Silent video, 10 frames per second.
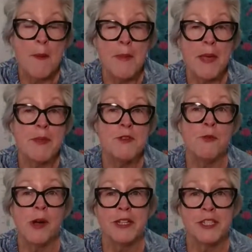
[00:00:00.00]
maybe you
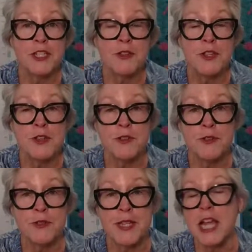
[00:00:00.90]
want to
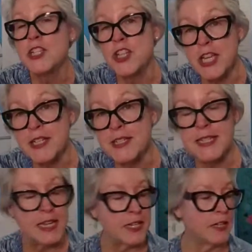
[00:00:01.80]
use a jeans
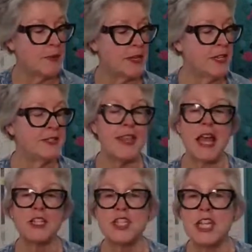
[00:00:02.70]
needle because
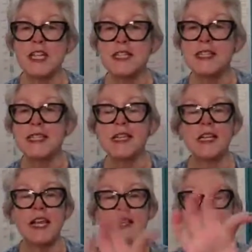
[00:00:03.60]
that jeans needle
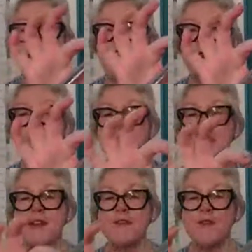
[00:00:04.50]
has a
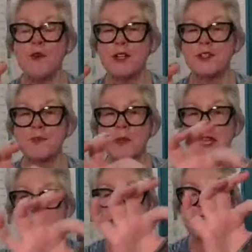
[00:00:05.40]
reinforced
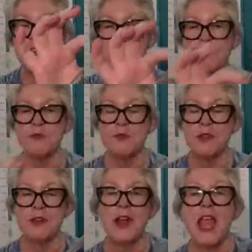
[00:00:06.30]
blade to go through
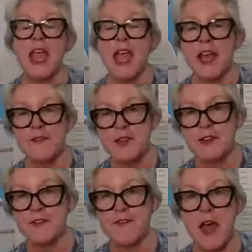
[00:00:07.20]
your
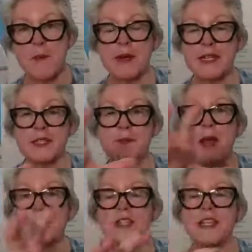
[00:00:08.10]
heavier fabric,
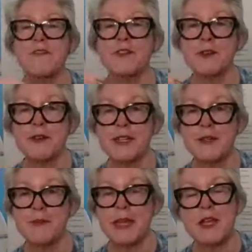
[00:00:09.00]
especially if you're going
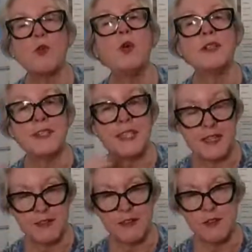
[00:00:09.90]
to be
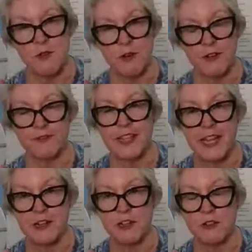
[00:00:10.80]
quilting your
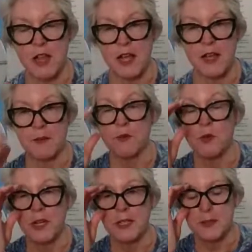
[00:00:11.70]
flannel
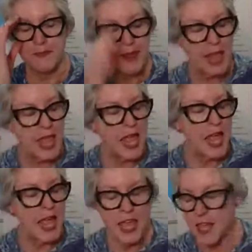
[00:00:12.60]
quilt.
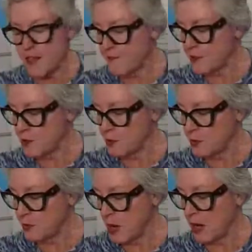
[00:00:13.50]
If
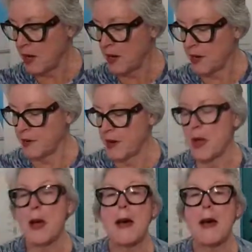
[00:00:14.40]
you are,